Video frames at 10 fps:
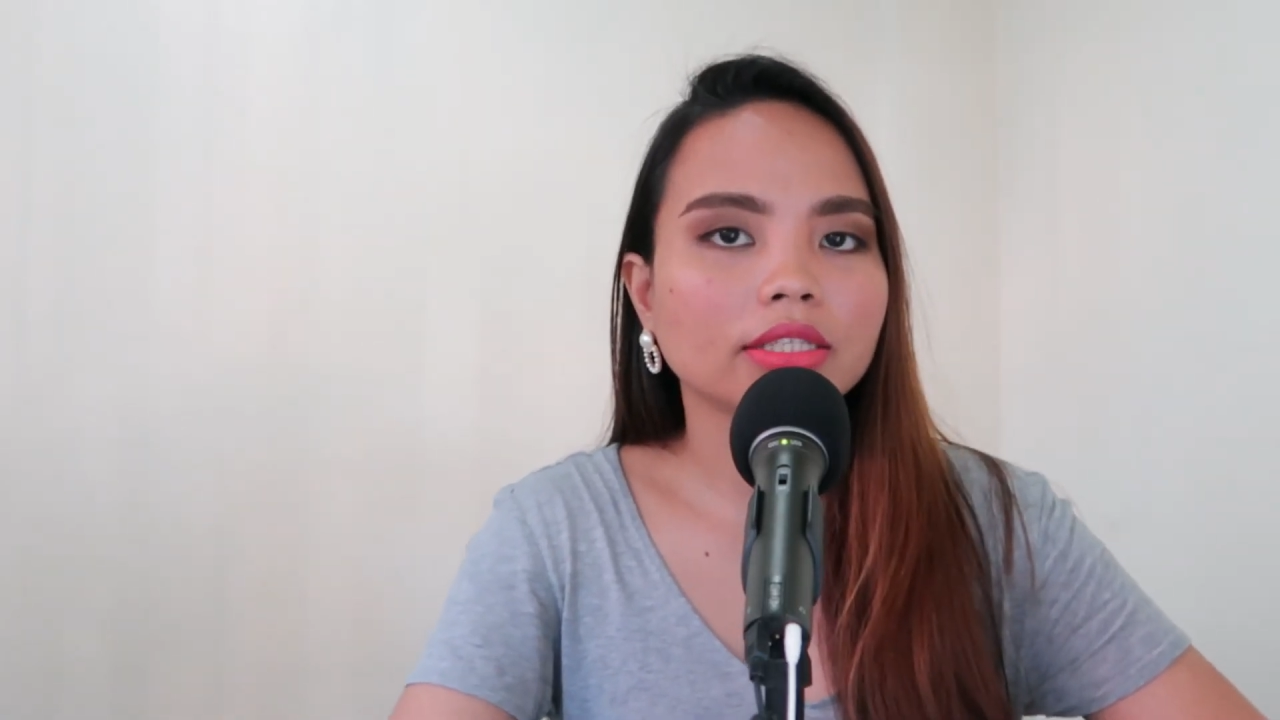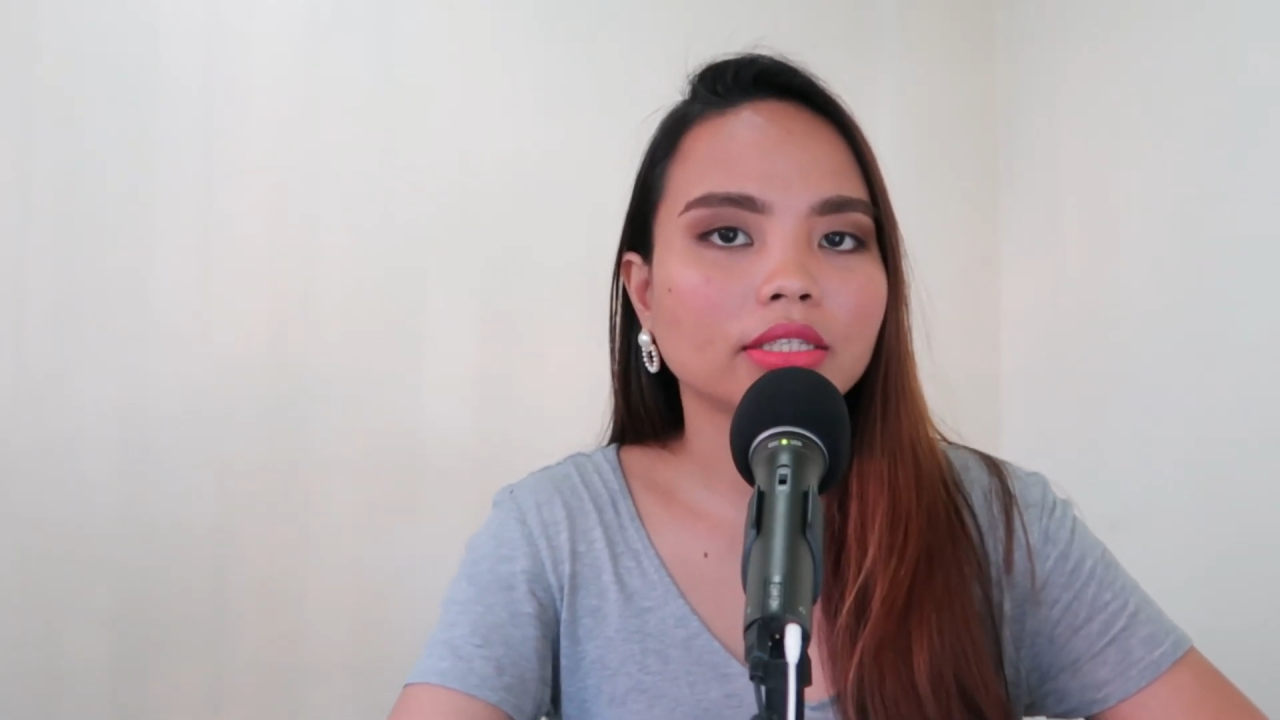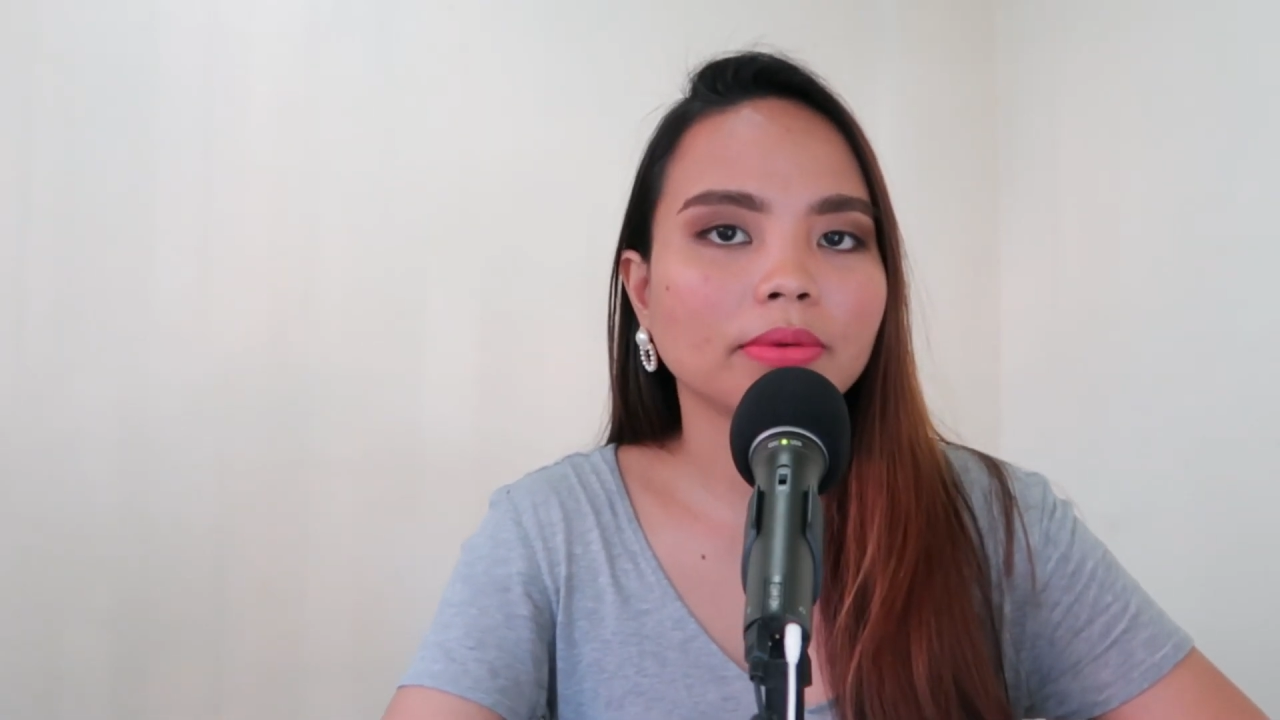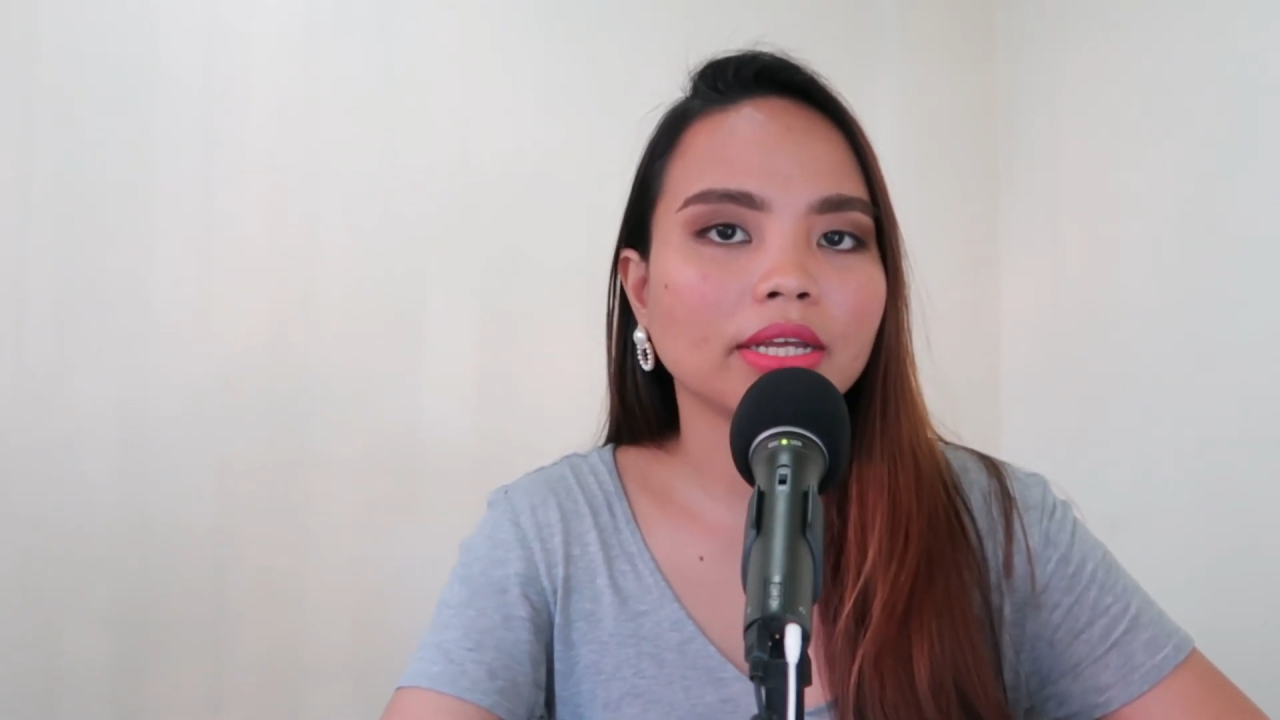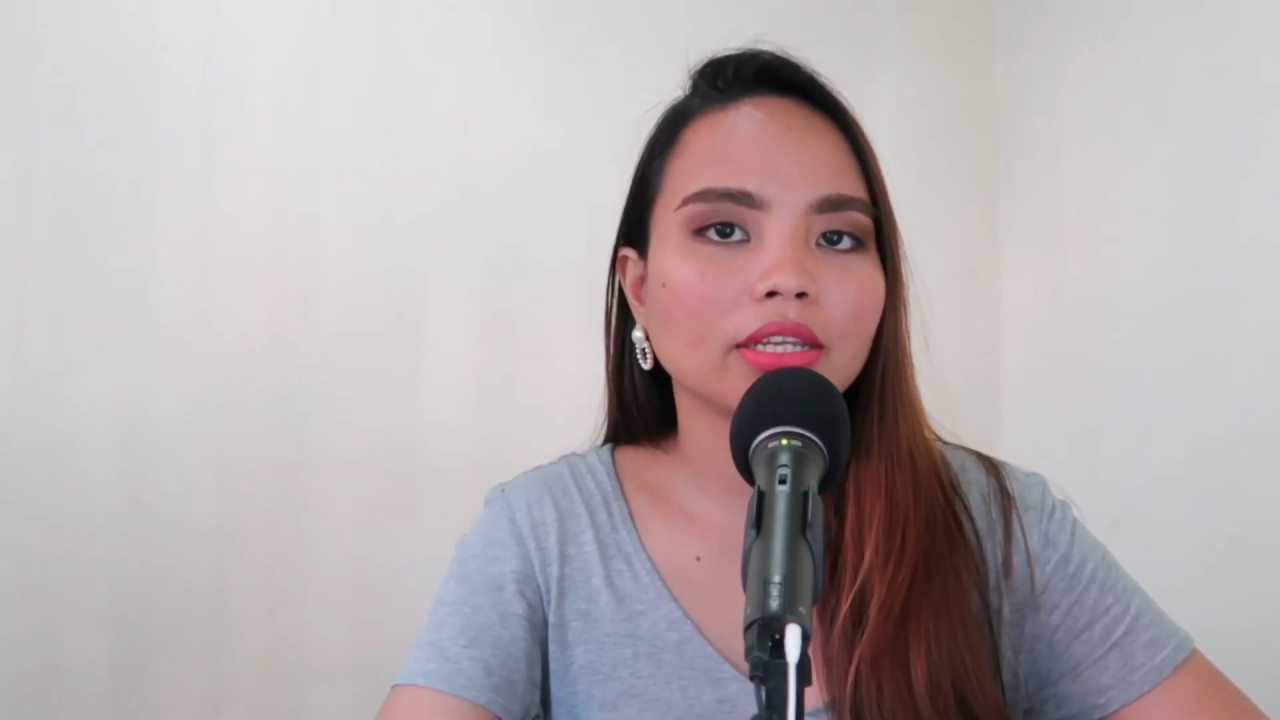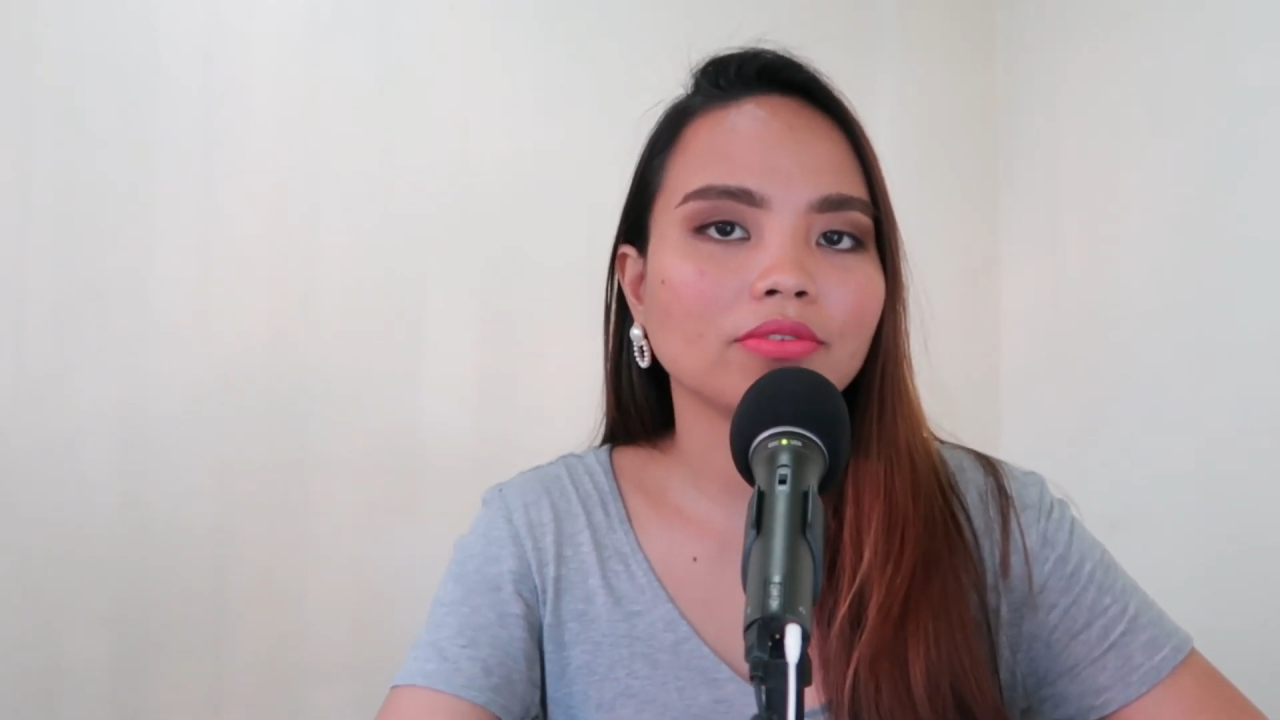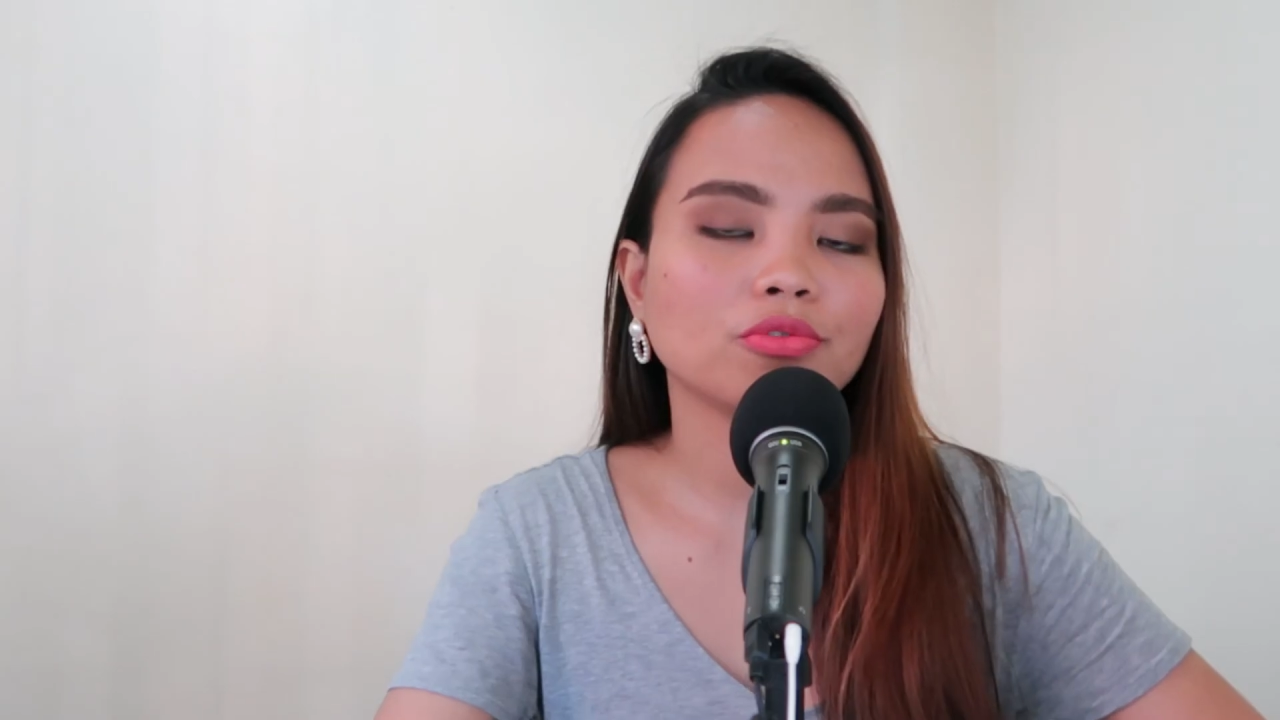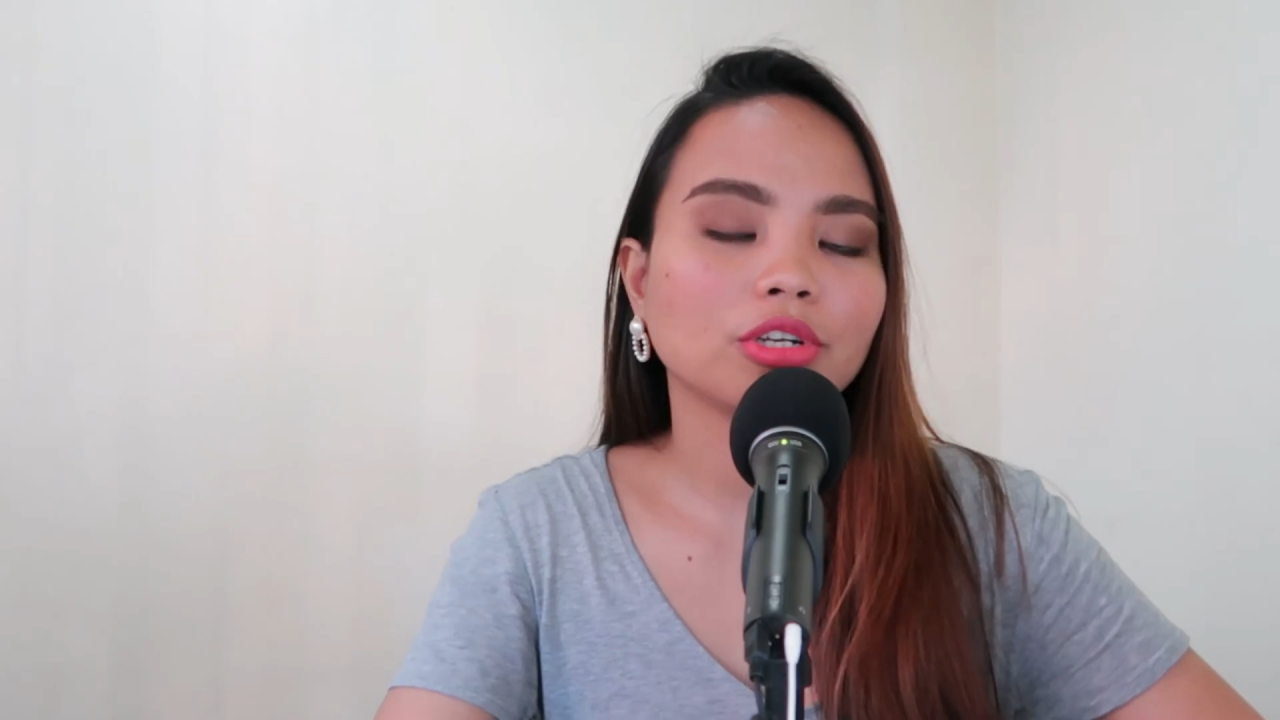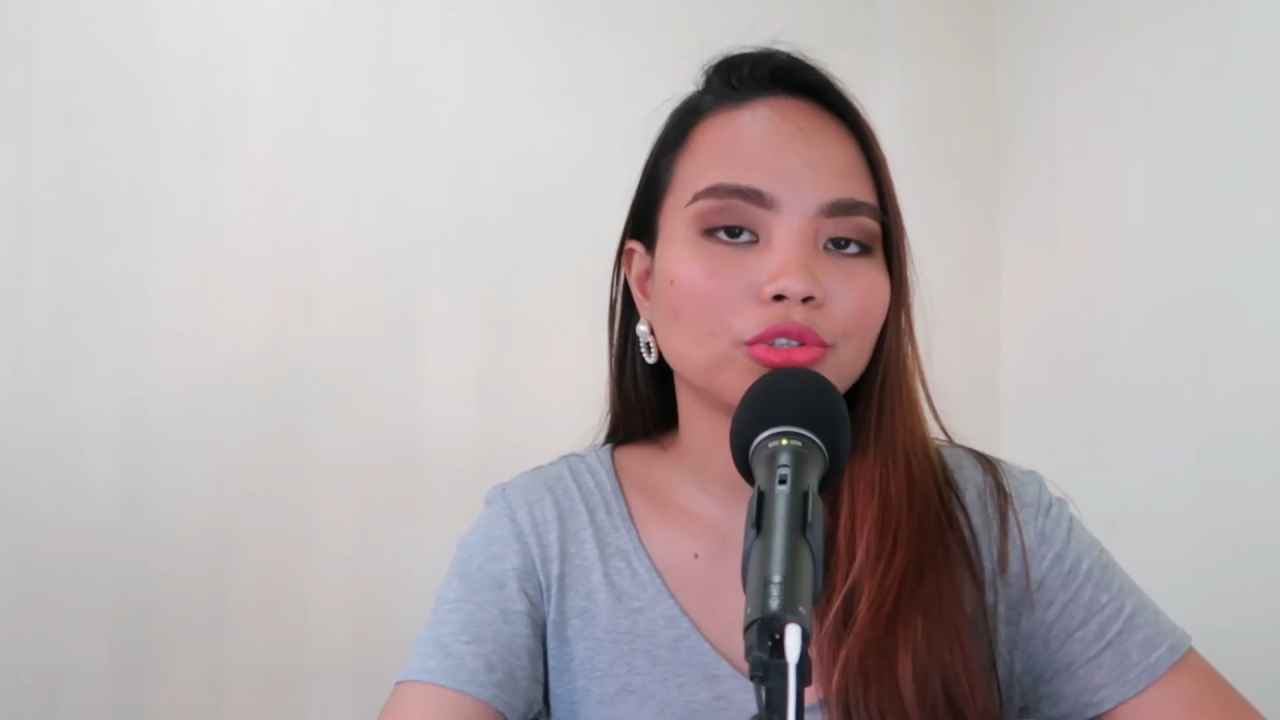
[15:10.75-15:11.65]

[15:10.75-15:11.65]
is demanding for